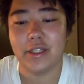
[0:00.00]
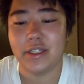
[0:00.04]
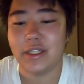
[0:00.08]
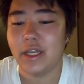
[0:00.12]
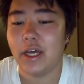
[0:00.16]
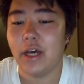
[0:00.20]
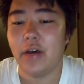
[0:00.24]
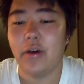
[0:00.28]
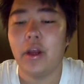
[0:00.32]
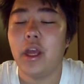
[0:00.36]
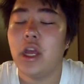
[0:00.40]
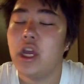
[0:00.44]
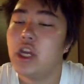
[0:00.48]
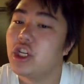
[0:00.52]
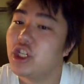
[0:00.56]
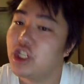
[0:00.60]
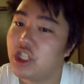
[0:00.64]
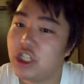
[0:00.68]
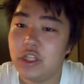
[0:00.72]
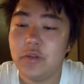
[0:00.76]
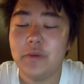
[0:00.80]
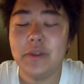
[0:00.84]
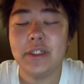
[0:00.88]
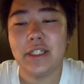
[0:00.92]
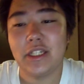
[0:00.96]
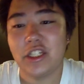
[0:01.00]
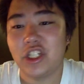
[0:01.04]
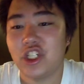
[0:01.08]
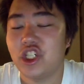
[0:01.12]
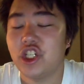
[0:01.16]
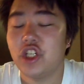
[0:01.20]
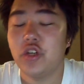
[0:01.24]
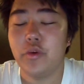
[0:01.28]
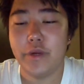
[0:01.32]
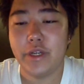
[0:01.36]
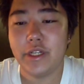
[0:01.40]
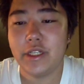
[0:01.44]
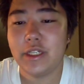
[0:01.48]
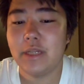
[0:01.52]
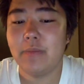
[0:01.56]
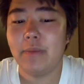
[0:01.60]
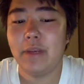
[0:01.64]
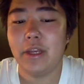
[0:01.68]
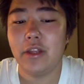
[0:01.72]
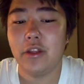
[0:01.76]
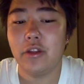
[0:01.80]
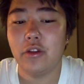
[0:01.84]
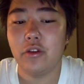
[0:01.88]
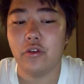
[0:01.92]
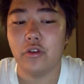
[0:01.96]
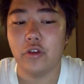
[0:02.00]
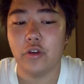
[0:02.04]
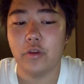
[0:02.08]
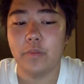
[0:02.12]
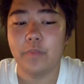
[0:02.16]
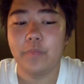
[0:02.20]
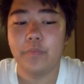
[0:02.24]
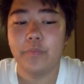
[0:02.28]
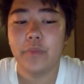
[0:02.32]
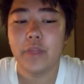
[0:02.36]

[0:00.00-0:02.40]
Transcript: So she was a shoo-in to be in the group.